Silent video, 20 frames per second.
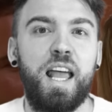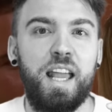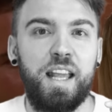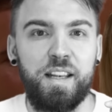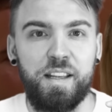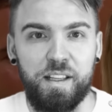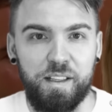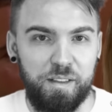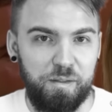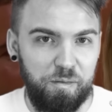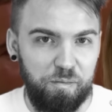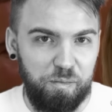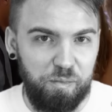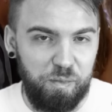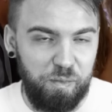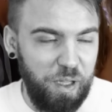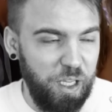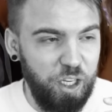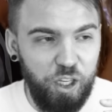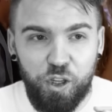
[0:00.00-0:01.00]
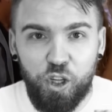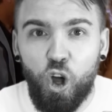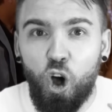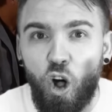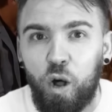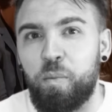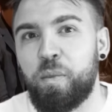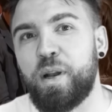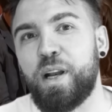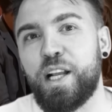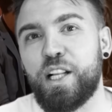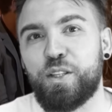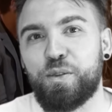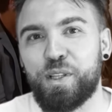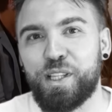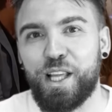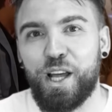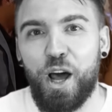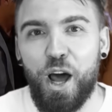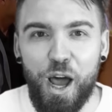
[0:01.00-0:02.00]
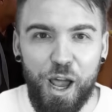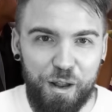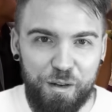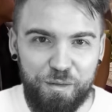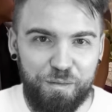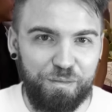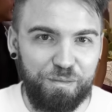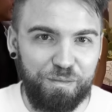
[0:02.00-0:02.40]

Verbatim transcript: and stronger. It culminates with a hot,